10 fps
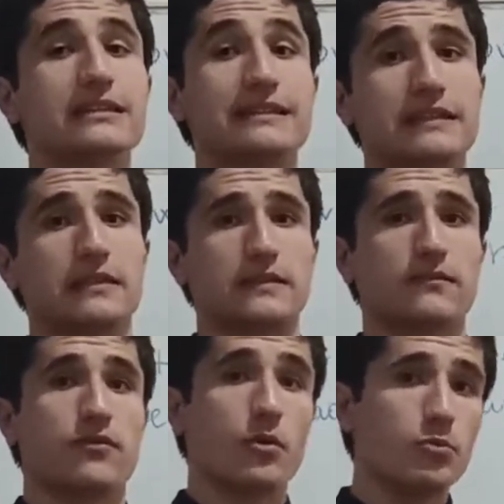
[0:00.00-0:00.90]
skills,
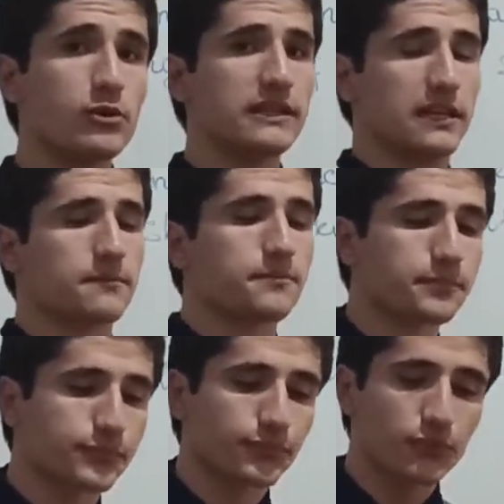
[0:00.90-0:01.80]
from reading.
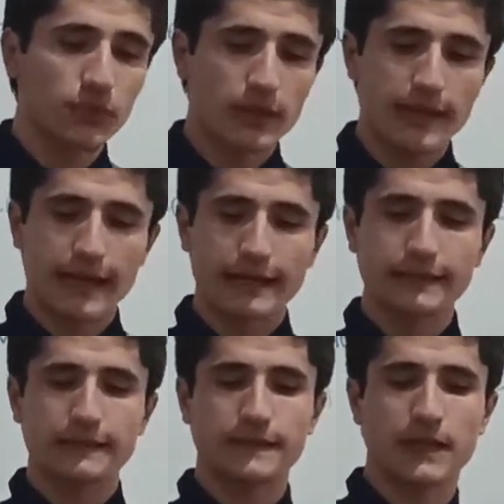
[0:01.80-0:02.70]

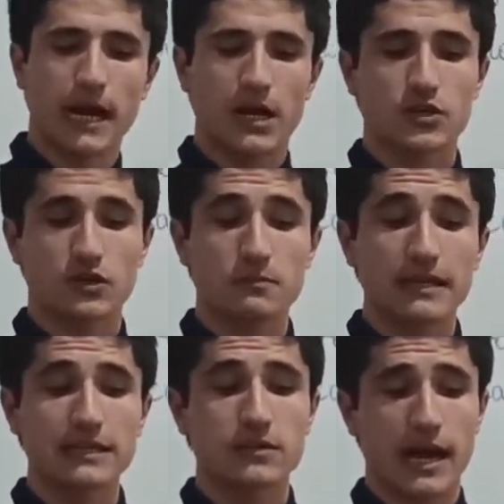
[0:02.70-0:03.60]
And I should
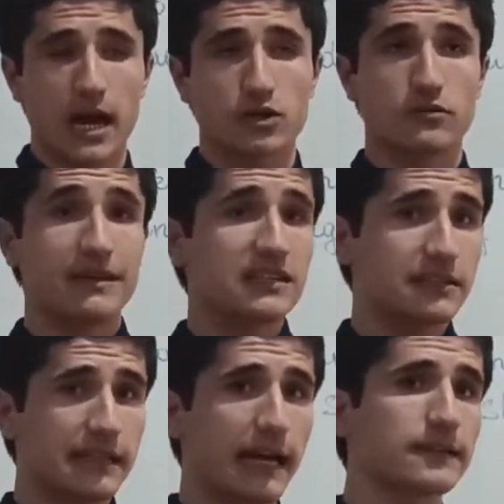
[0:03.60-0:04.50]
mention
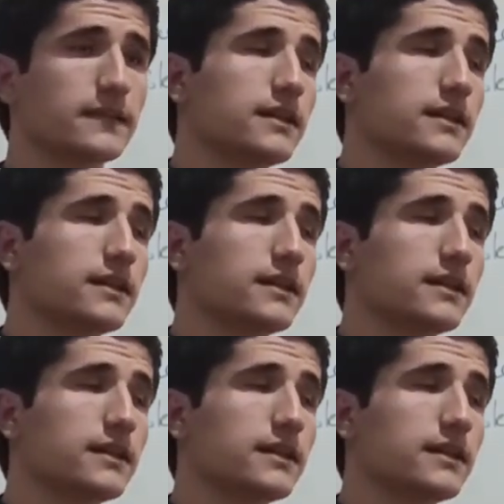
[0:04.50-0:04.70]
that